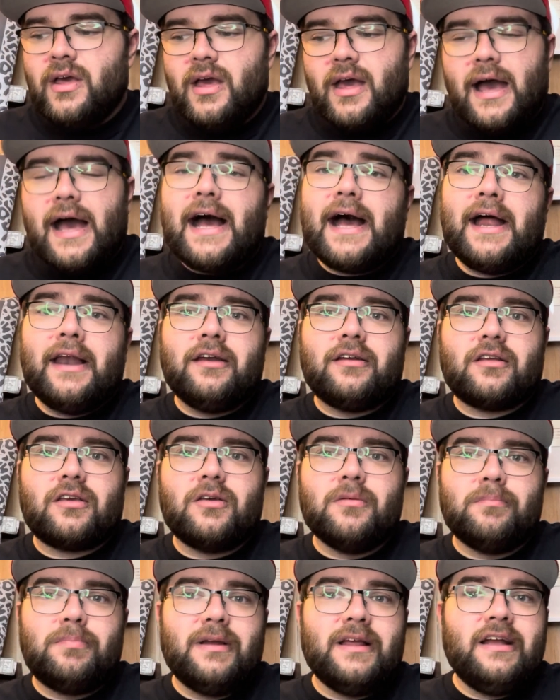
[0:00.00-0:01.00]
and
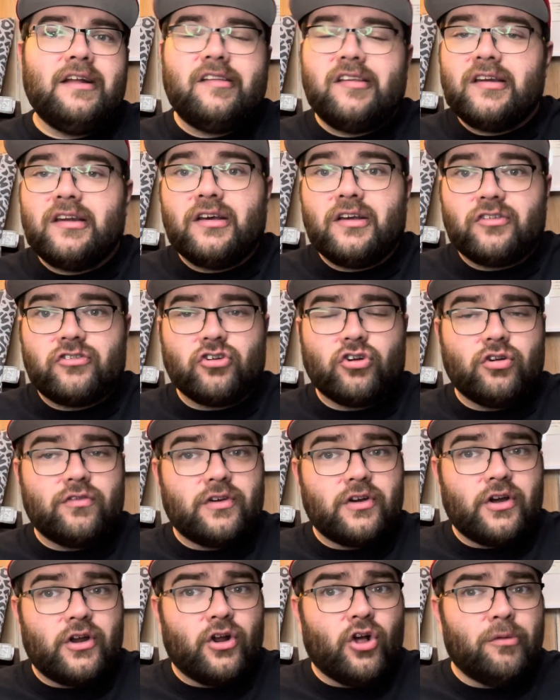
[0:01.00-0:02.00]
completing a sort
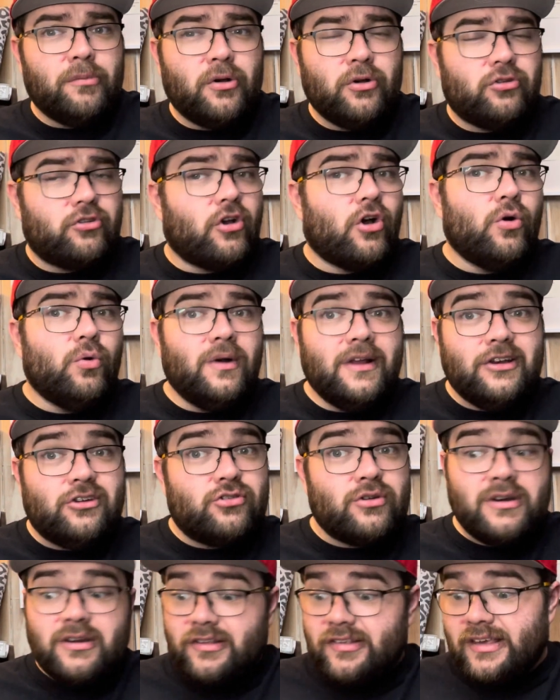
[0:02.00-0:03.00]
of an almost holy
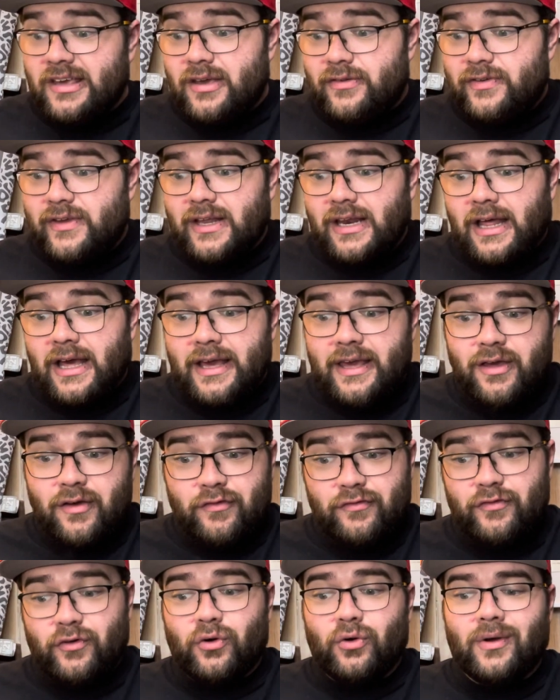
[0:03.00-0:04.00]
trinity, if you like,
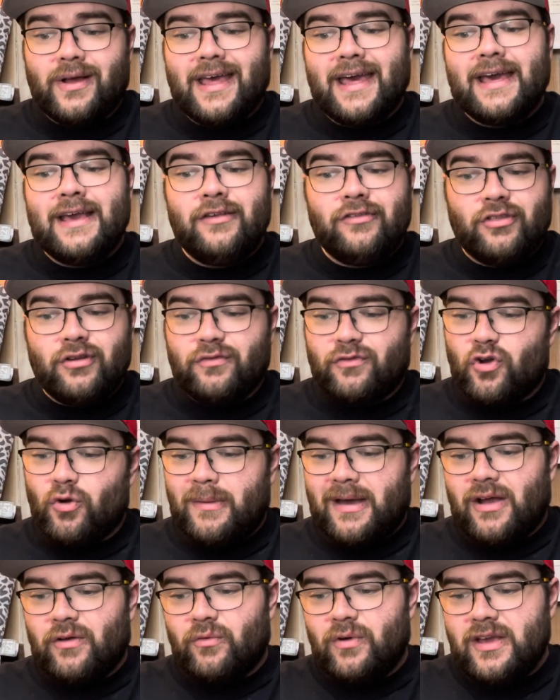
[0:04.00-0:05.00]
of 4Ks that have come
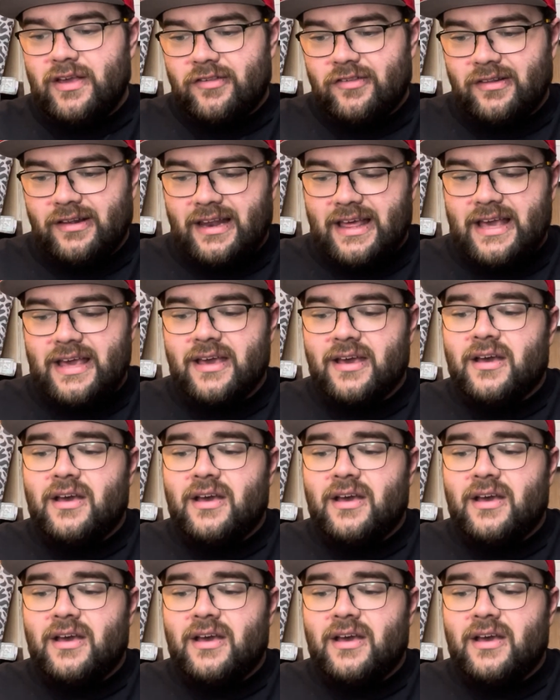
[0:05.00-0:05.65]
out recently.